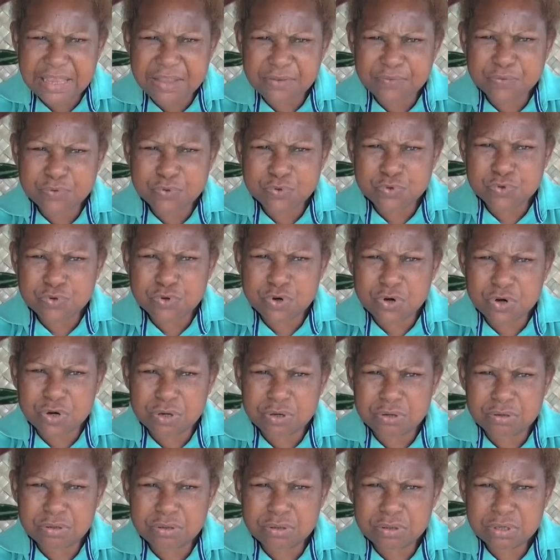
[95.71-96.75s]
I have to
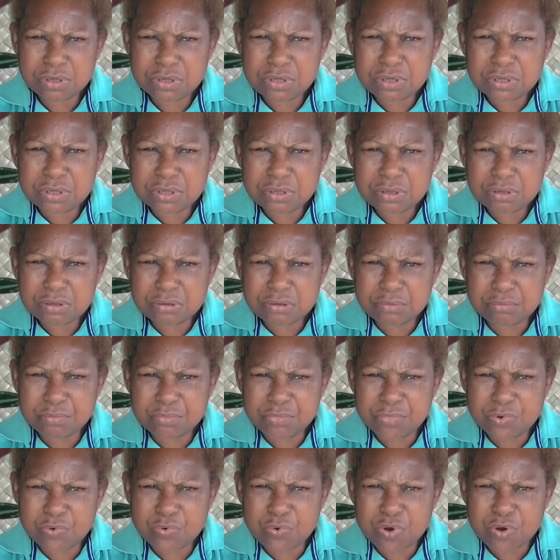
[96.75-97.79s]
crawl
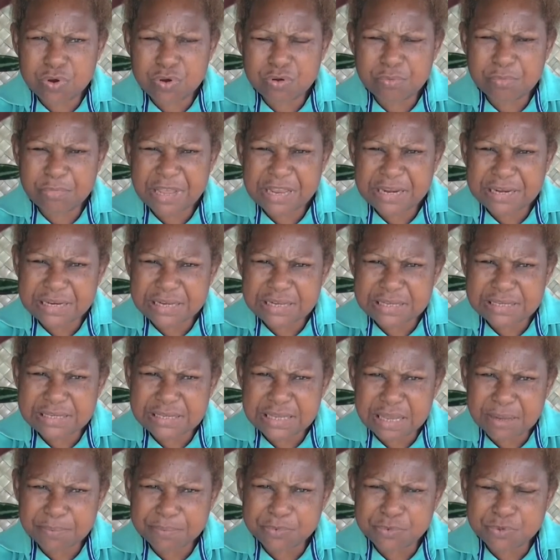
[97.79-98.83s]
and walk on my knees
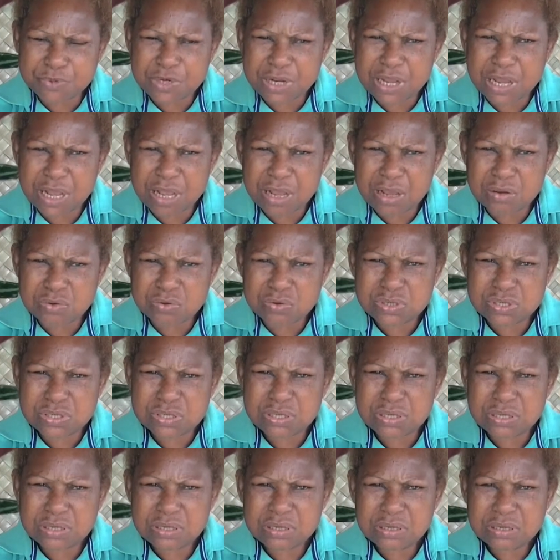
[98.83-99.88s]
up to the house.
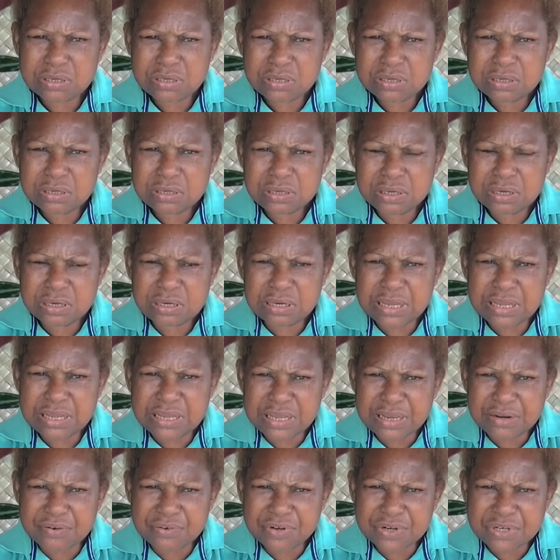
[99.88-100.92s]
And I
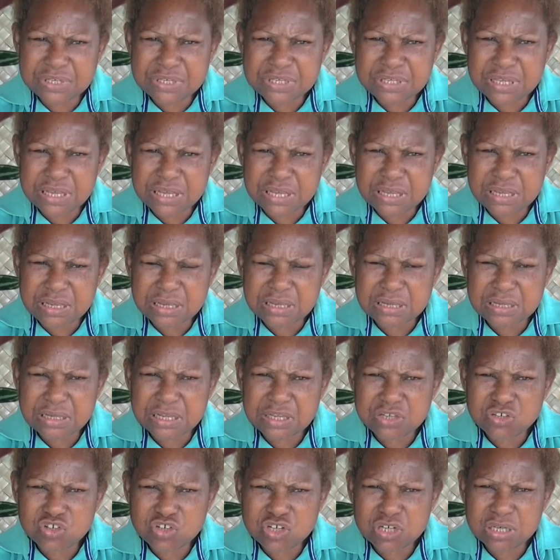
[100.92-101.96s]
can reach the
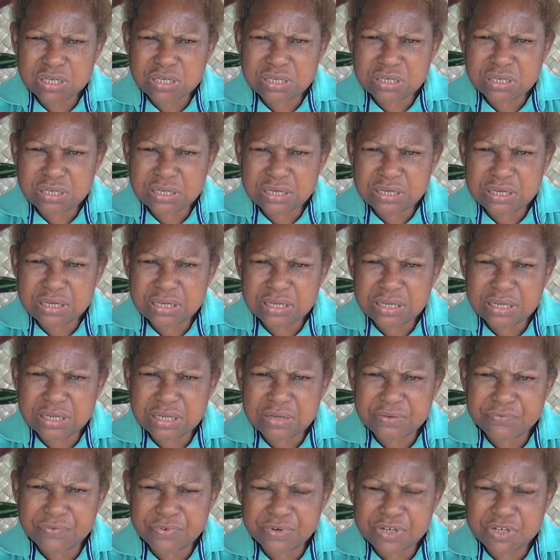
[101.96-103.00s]
kitchen and
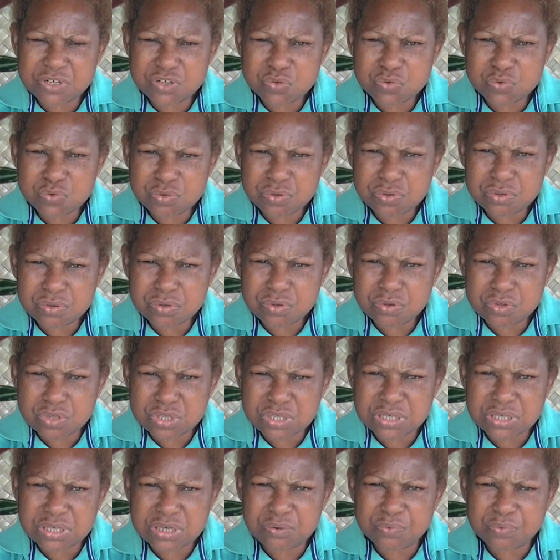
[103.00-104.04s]
the fridge
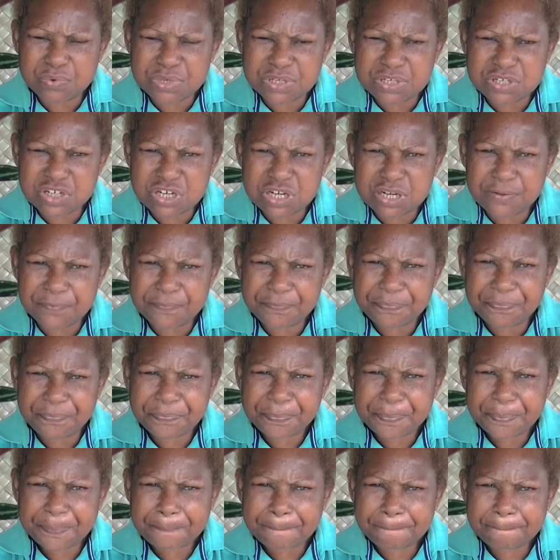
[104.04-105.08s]
using the wheelchair,
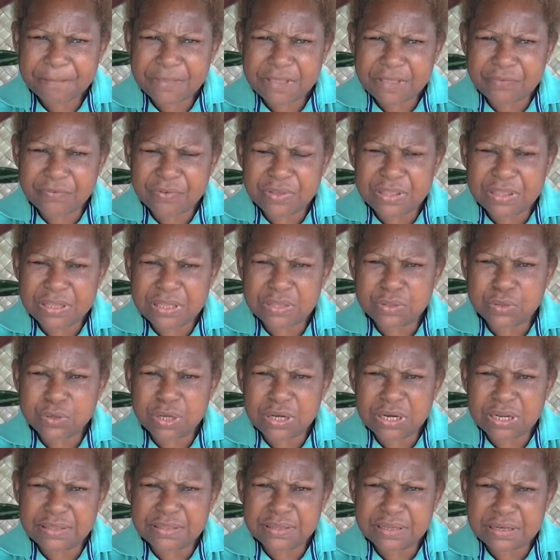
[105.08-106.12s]
even the
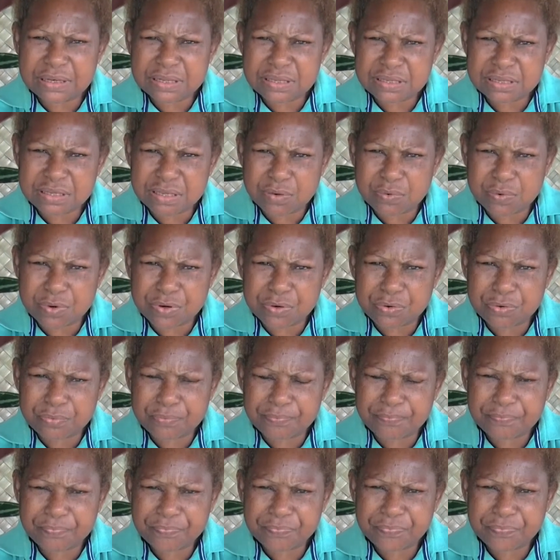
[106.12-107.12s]
toilet and the shower room.